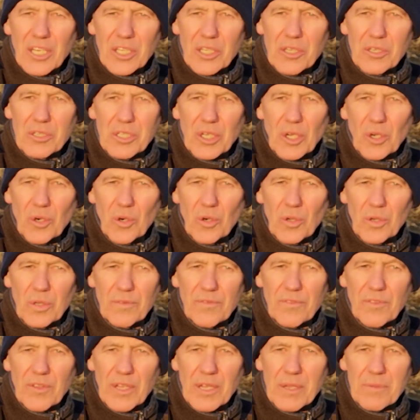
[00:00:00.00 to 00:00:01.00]
using all
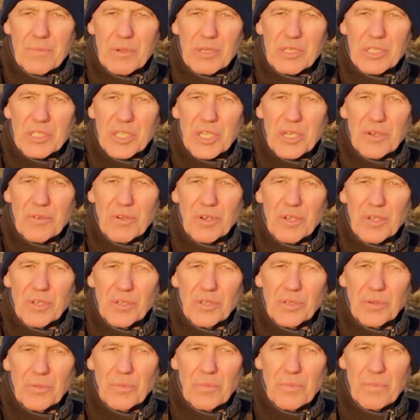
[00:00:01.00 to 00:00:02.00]
of the
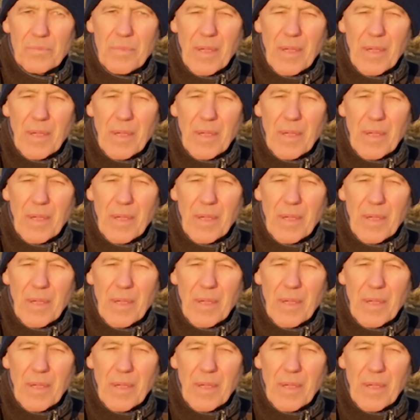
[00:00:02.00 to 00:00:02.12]
material